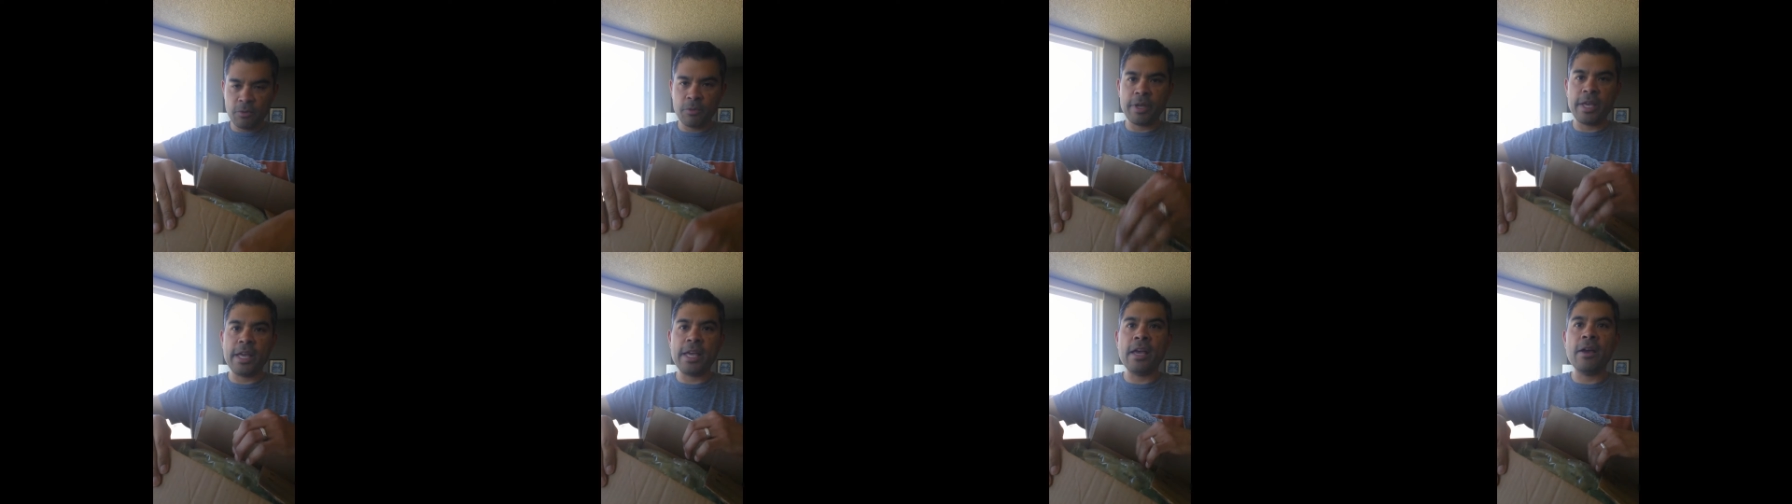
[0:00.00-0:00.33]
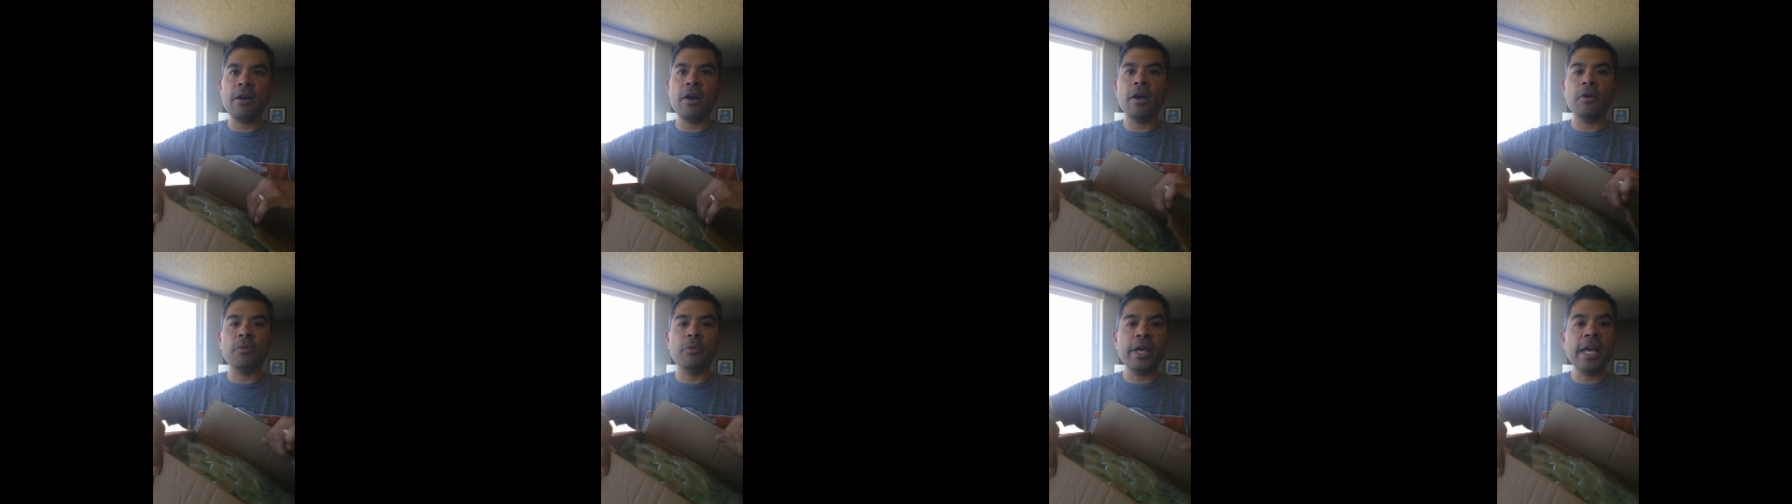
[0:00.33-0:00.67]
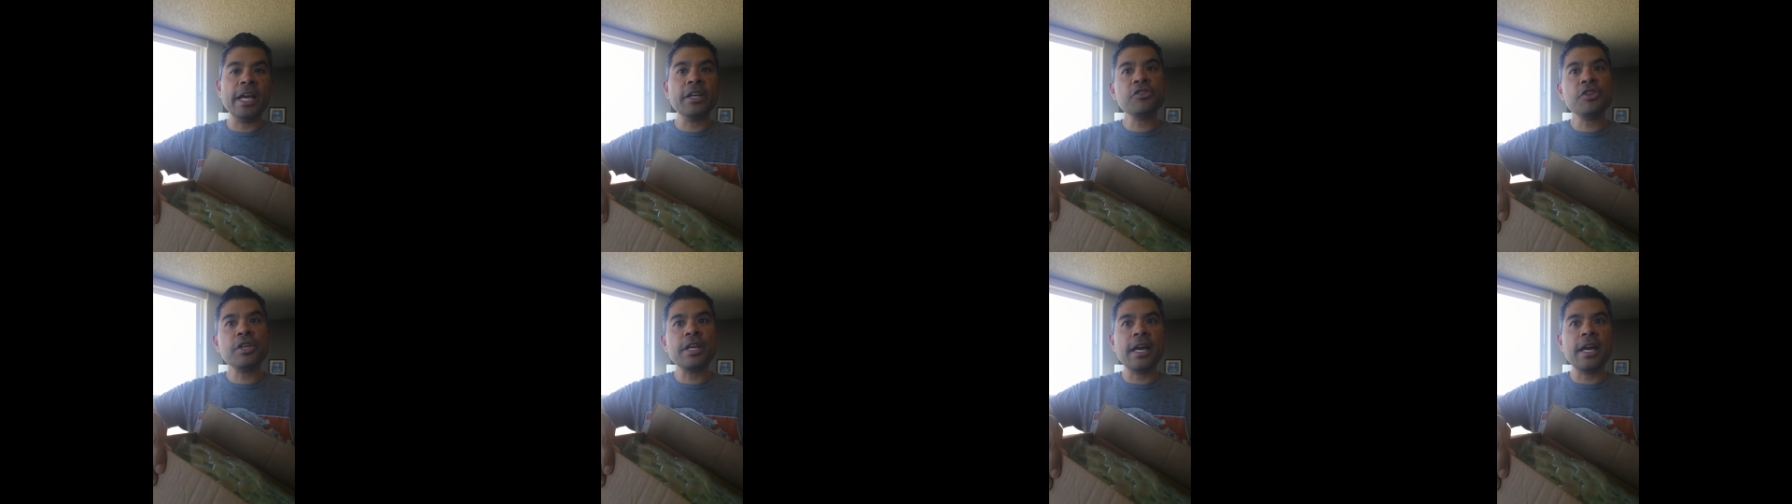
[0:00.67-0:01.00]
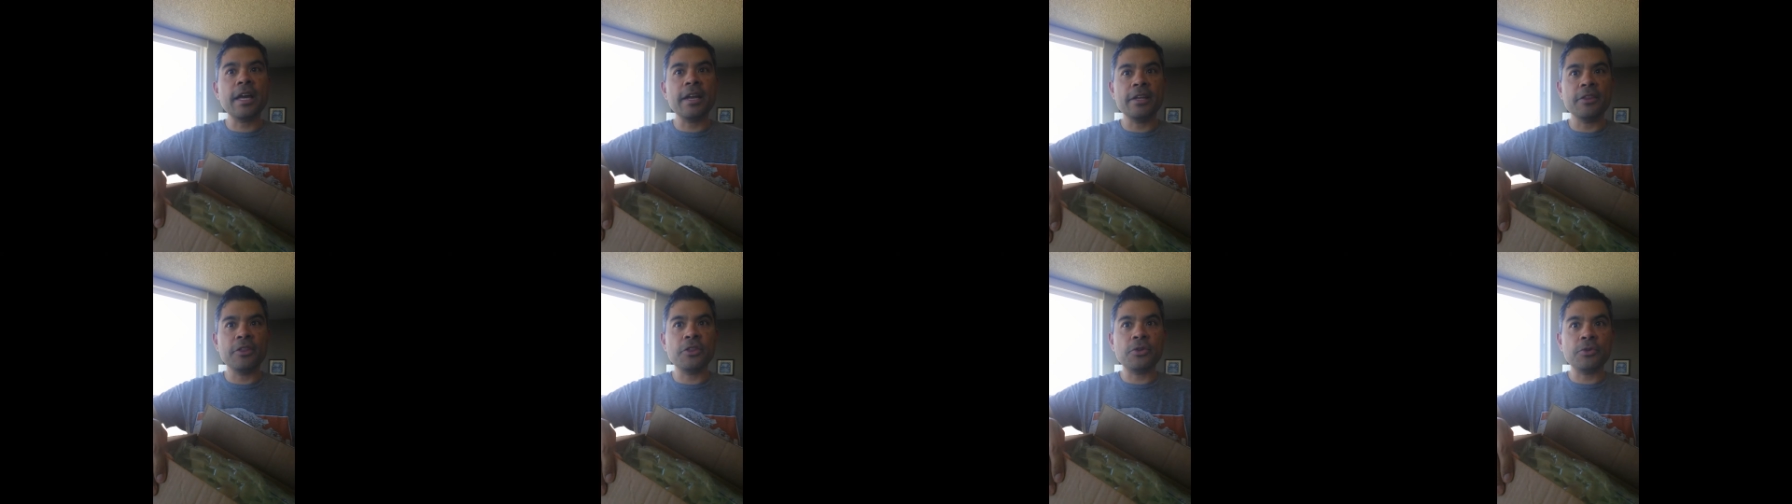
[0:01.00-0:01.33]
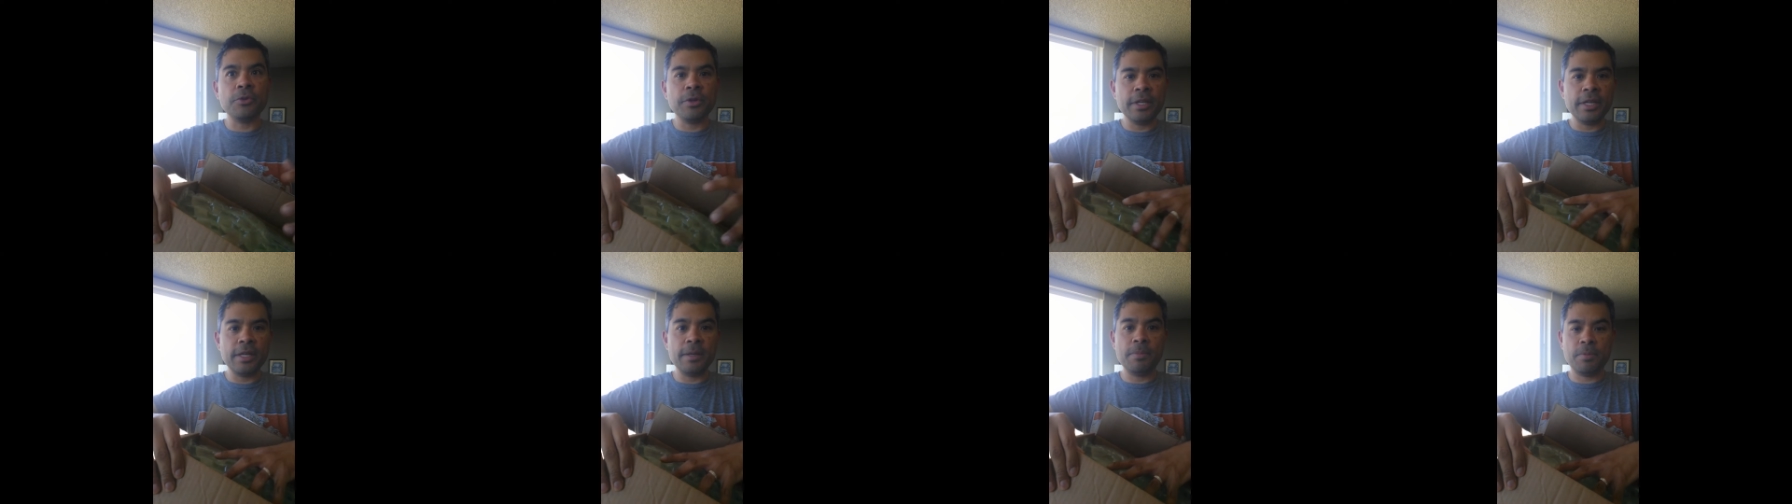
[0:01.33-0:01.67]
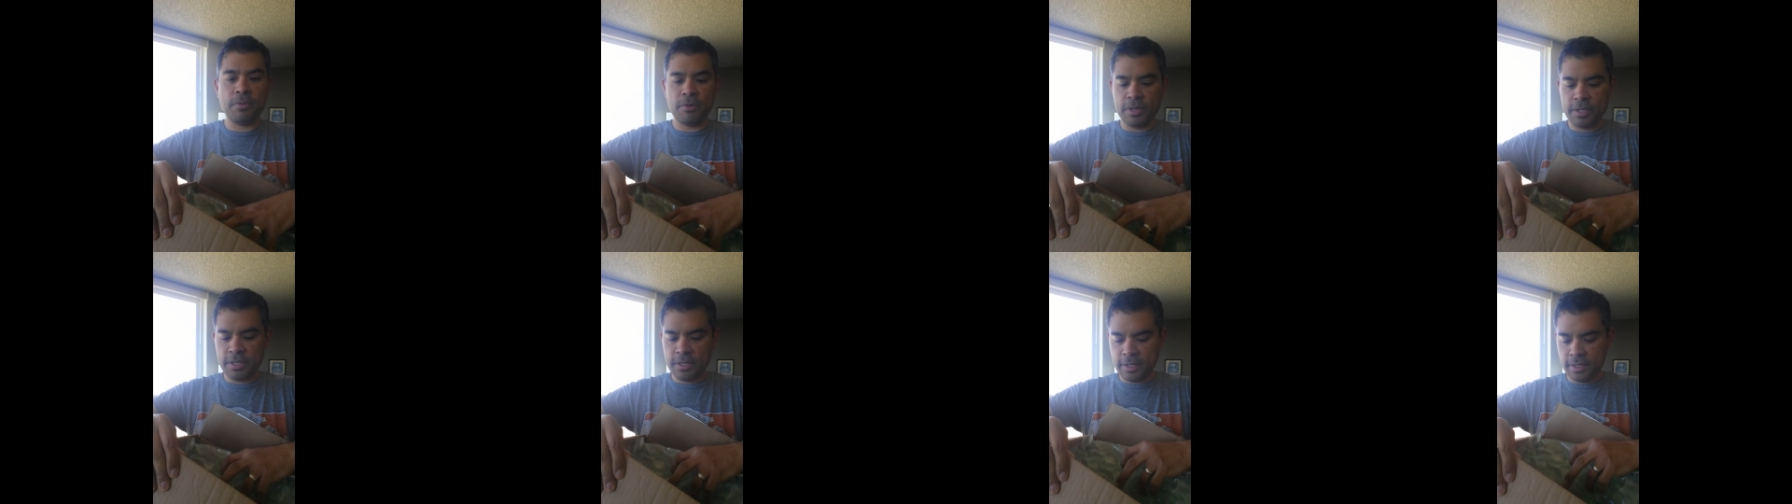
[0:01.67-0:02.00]
We, uh, we actually got it 3D
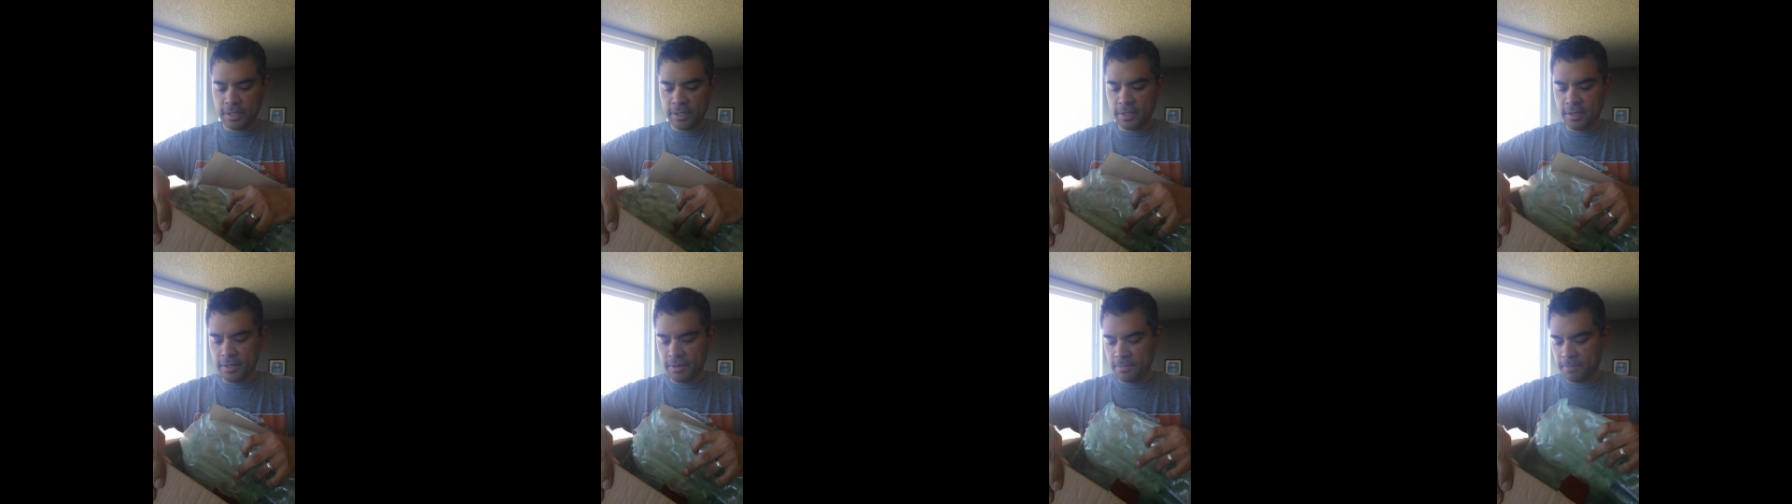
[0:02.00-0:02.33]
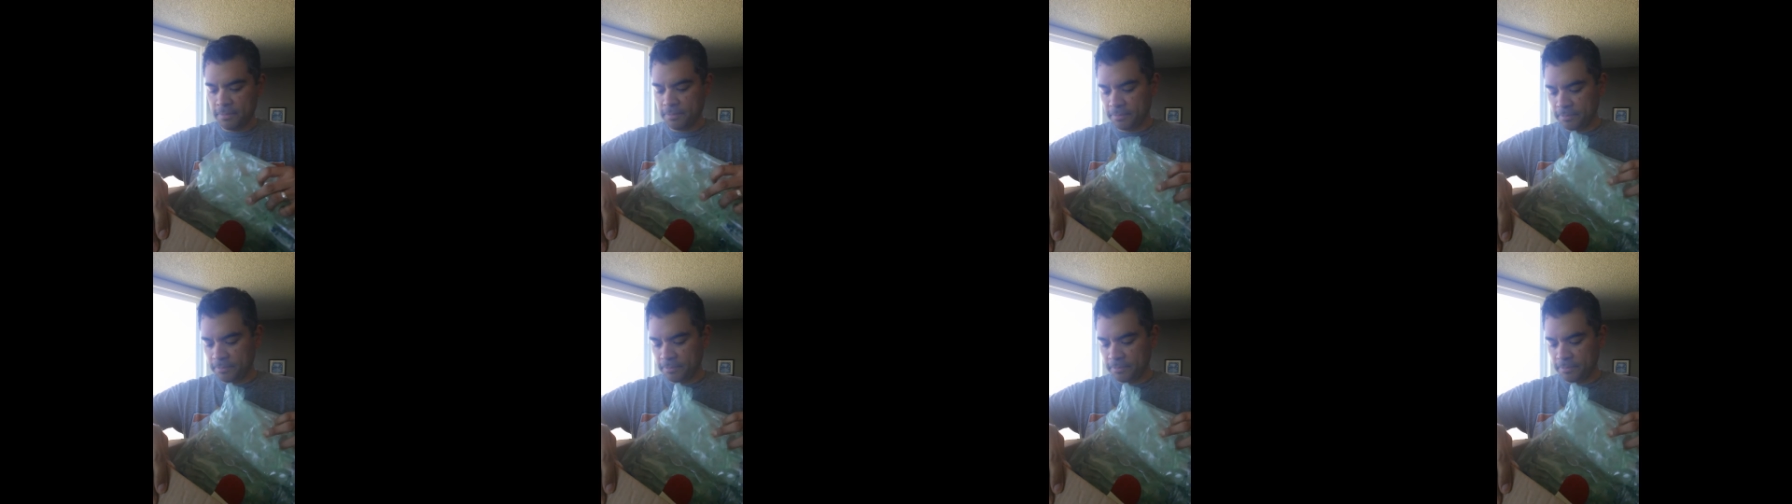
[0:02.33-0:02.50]
printed